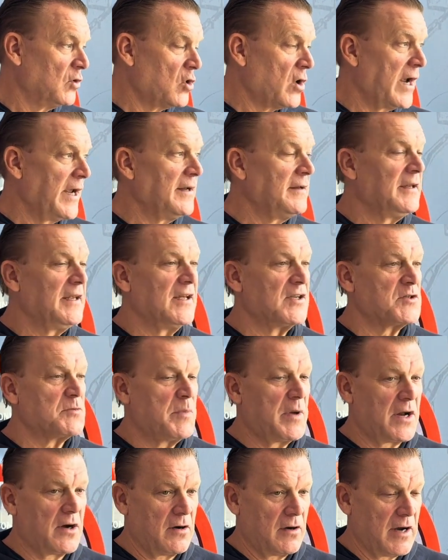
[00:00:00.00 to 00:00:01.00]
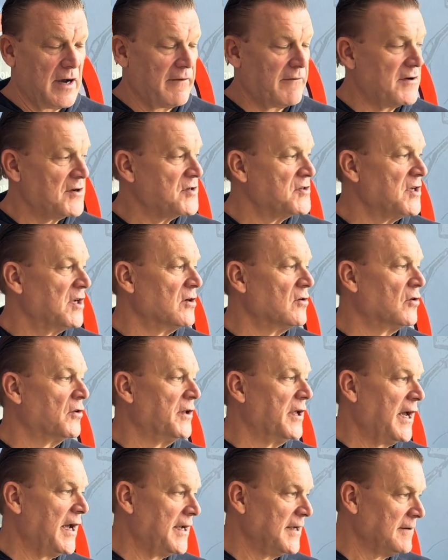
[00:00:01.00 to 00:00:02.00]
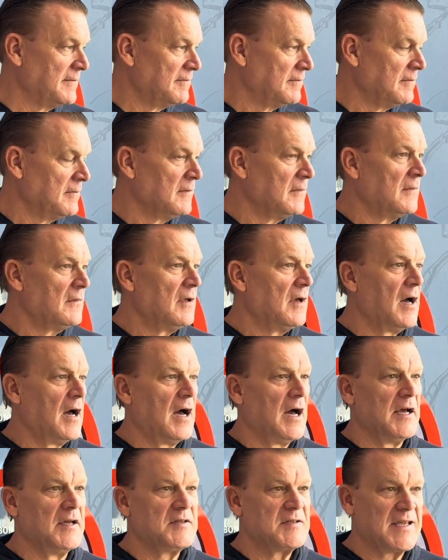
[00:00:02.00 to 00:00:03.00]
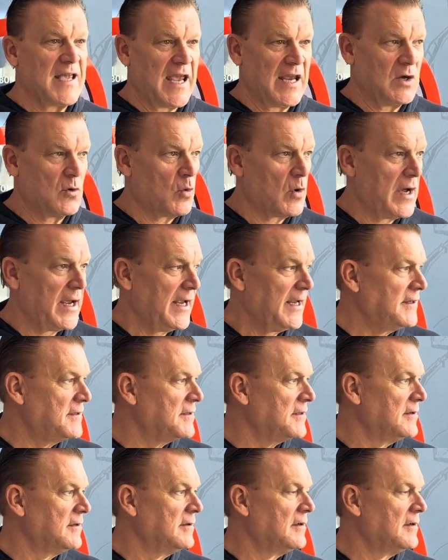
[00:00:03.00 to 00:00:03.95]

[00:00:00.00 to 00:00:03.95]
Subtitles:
Great. Gets better every single day. He's gained weight.